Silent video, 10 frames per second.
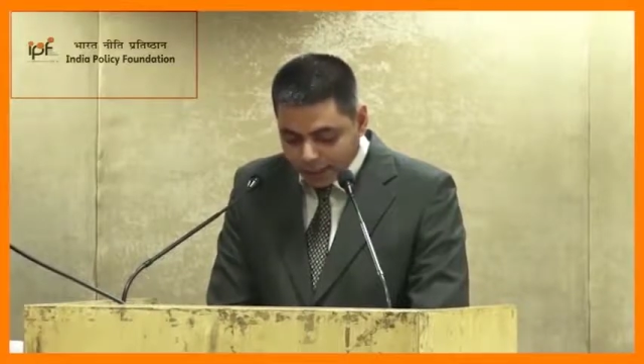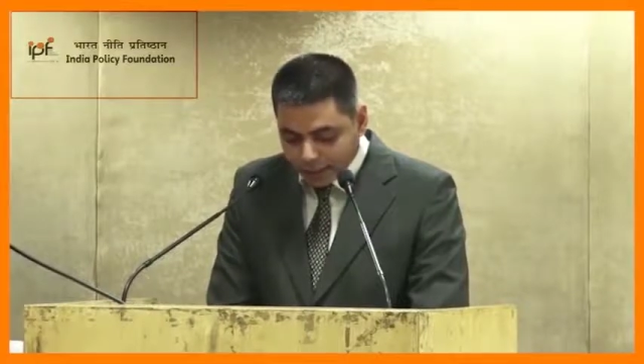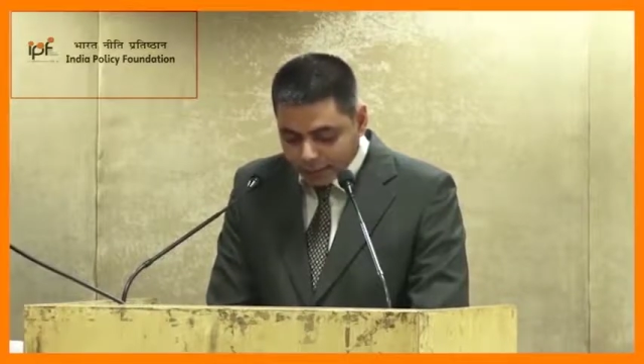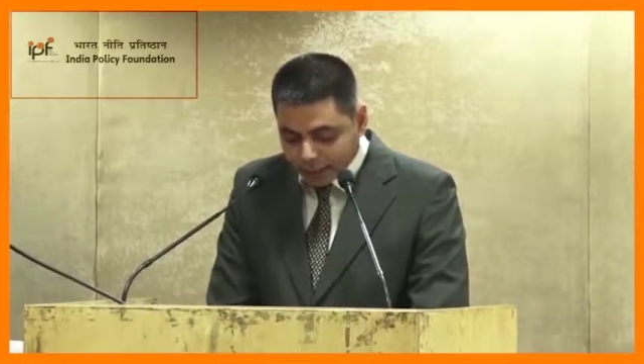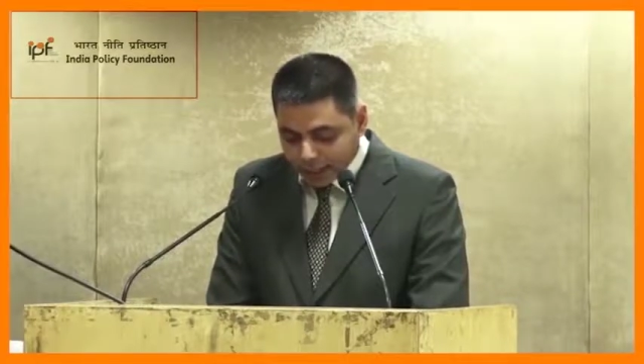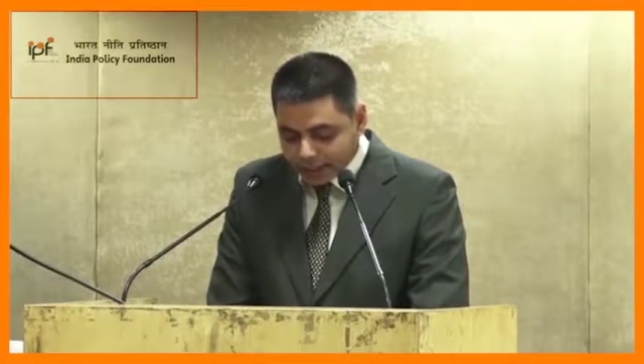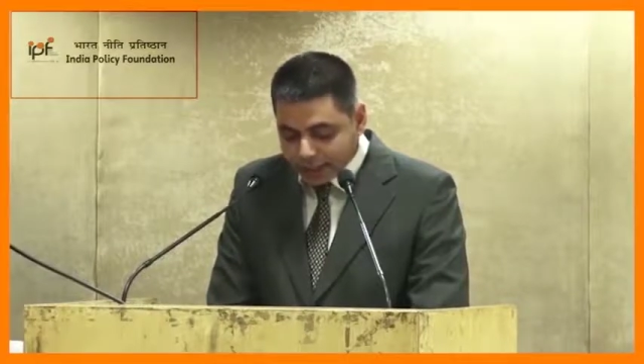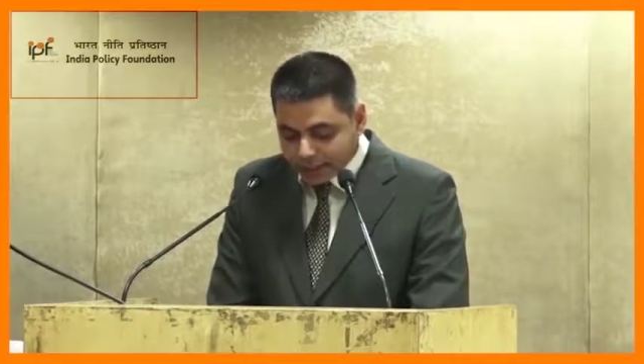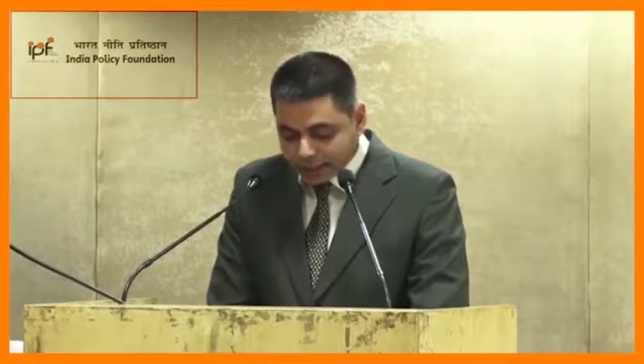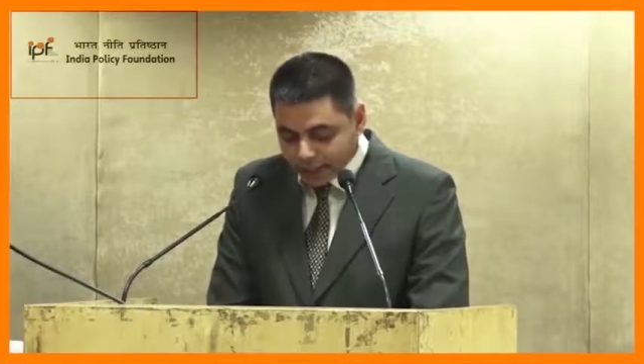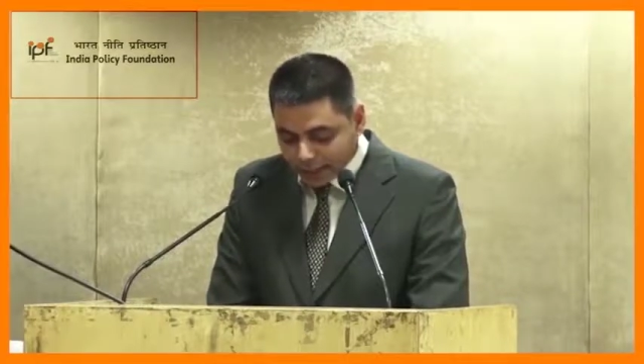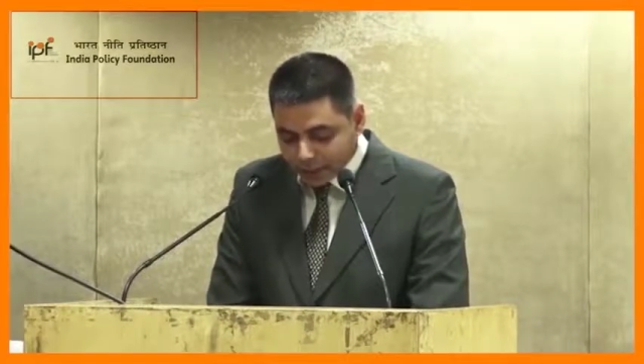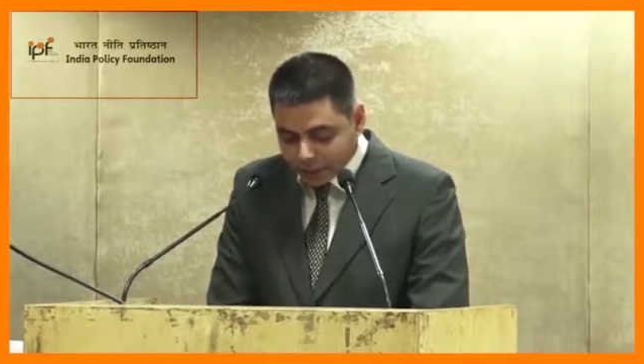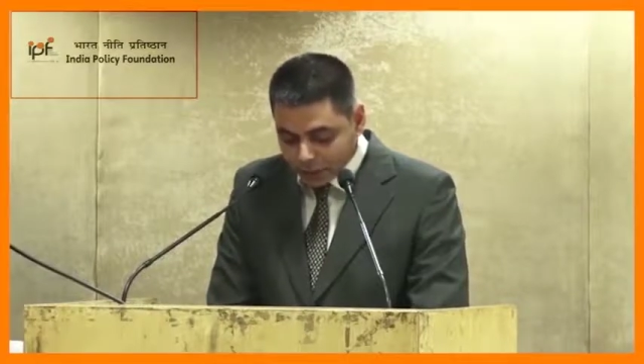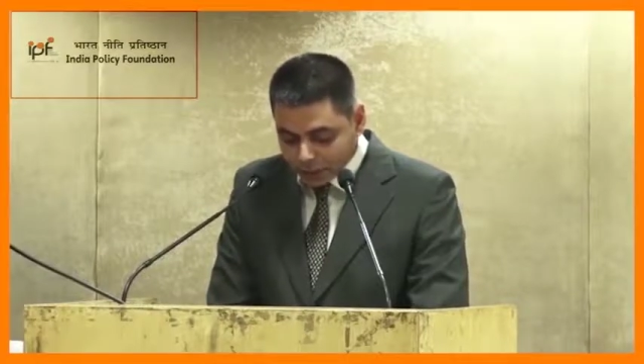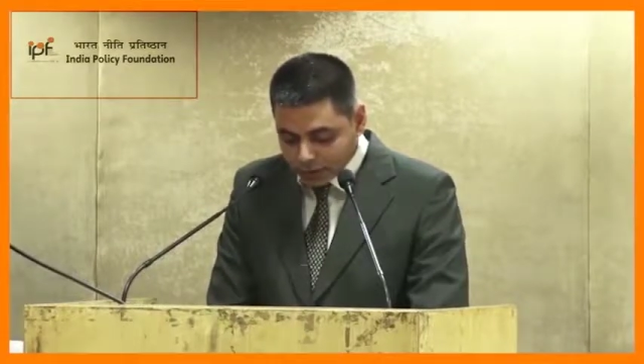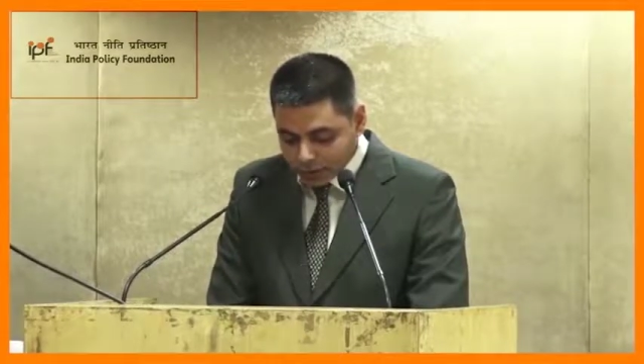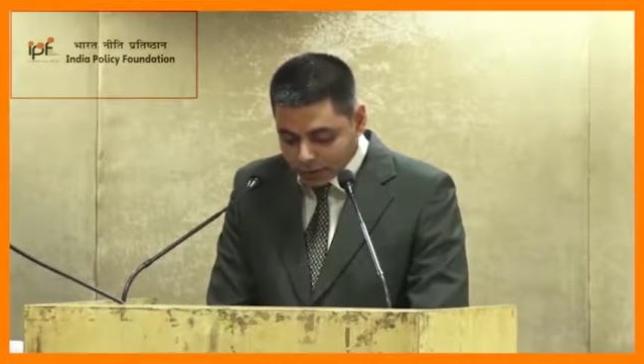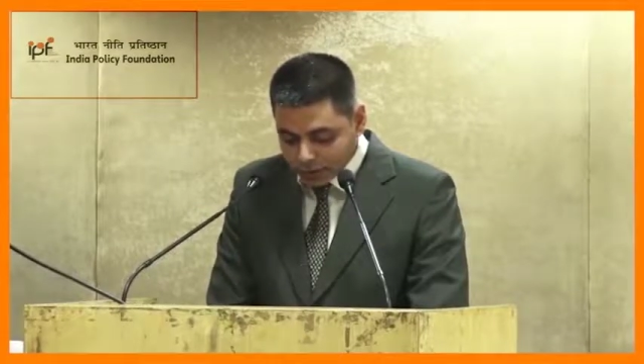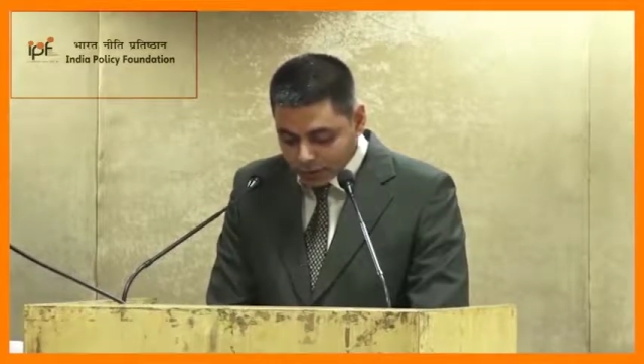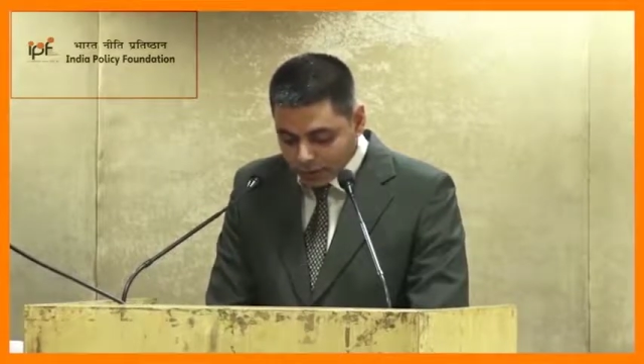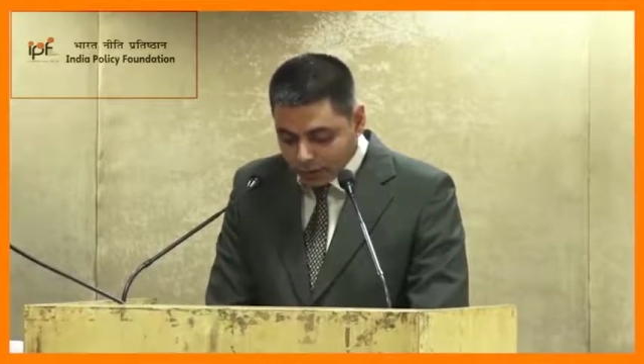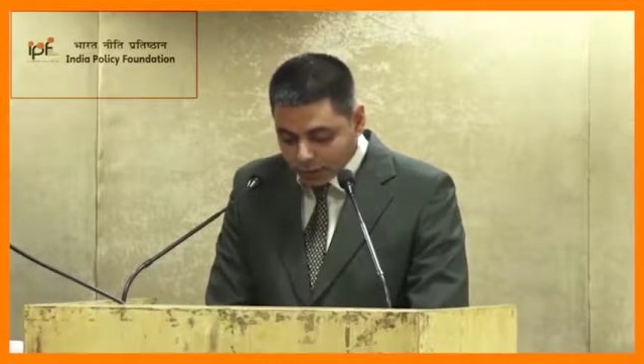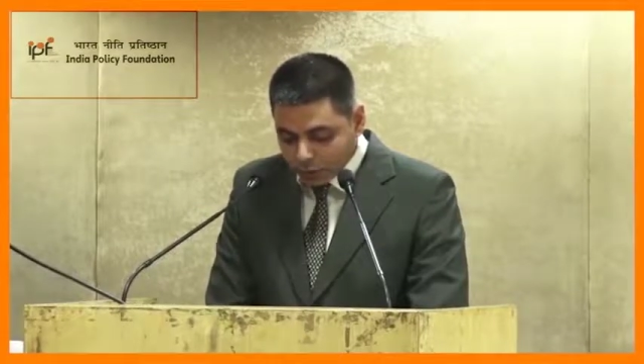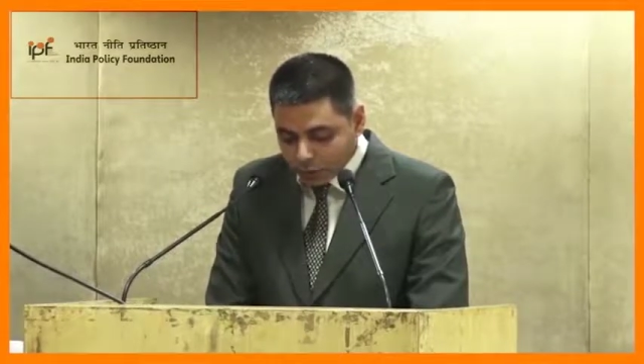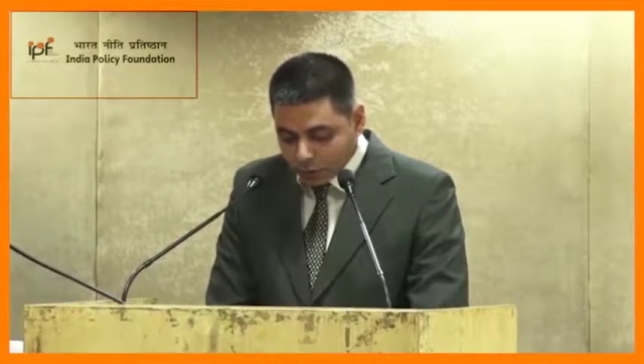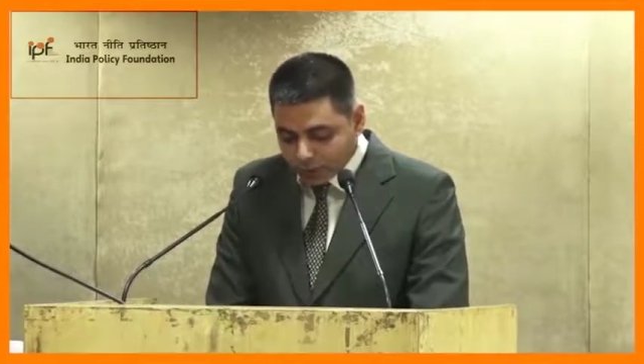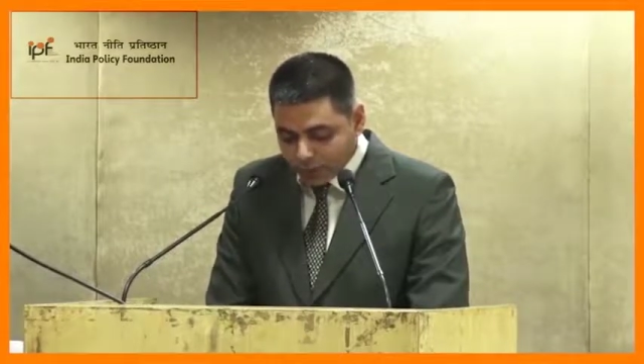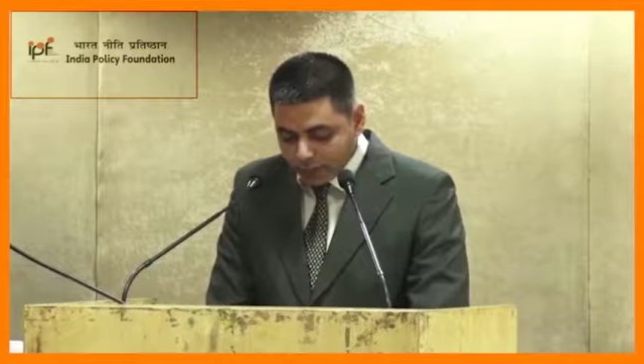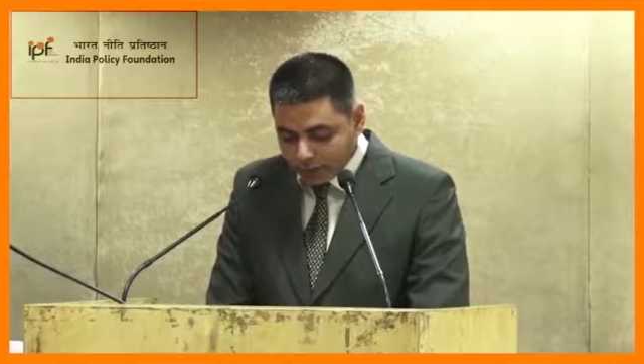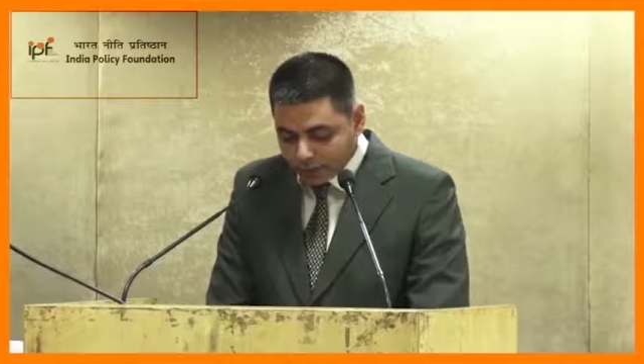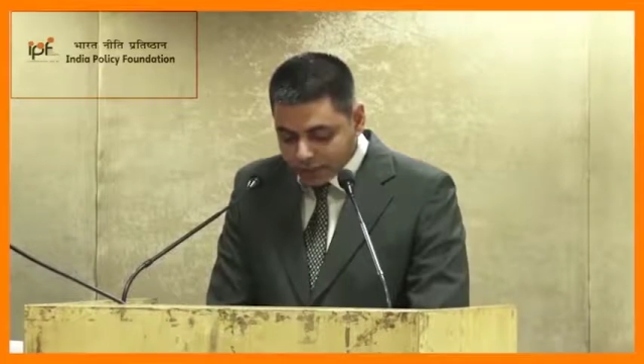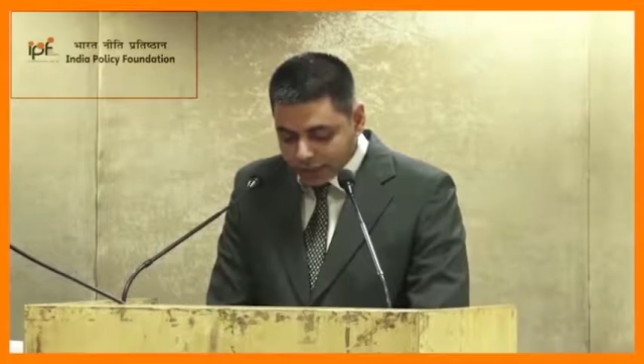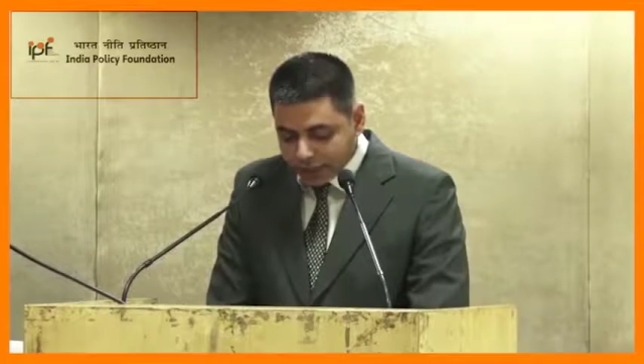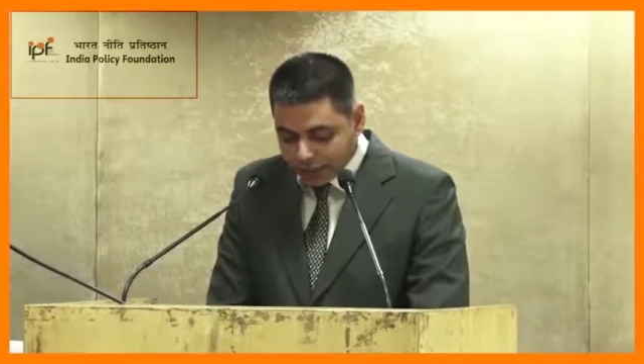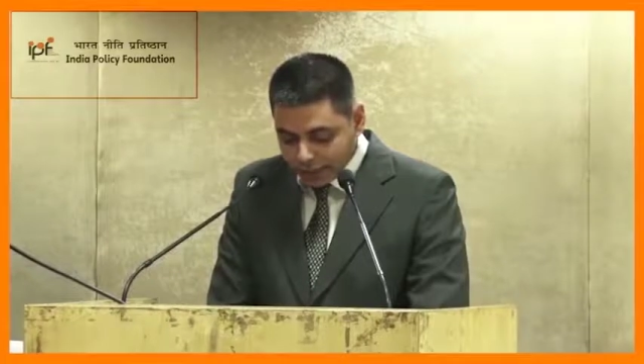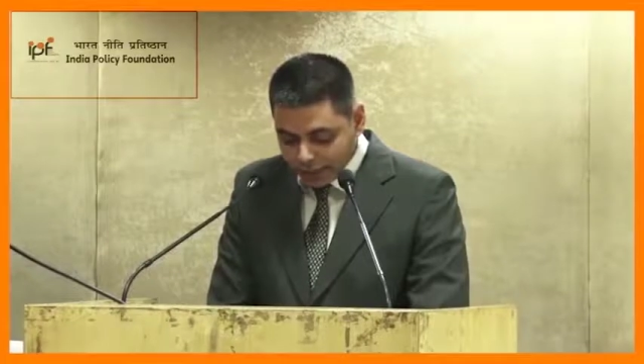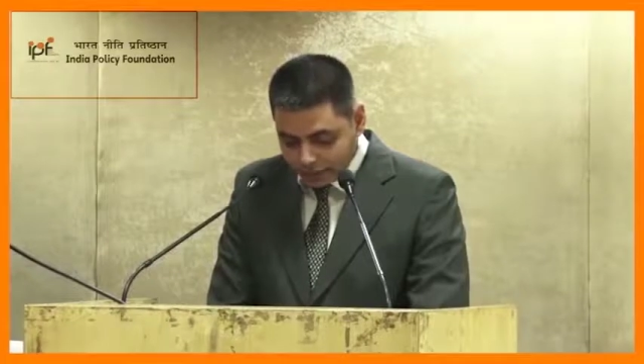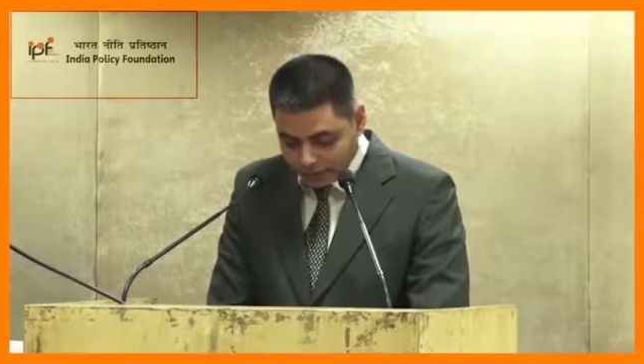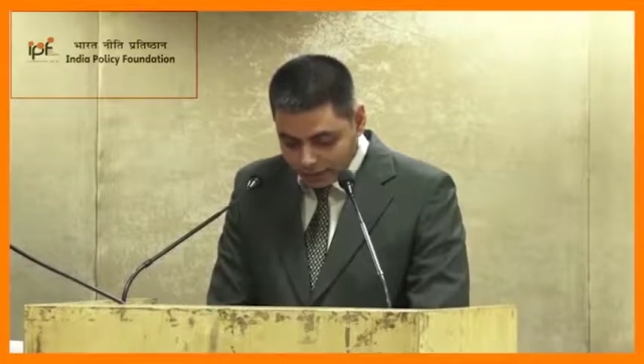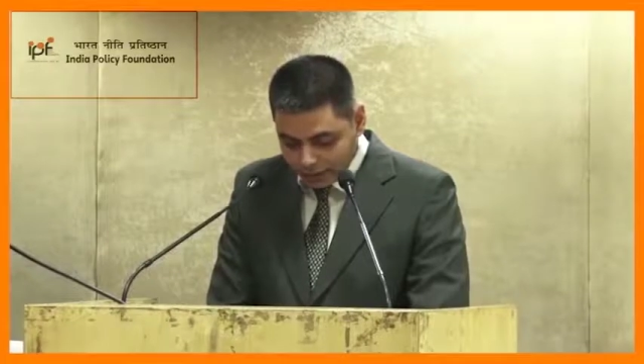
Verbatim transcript: Despite these executions, the wounds haven't still healed.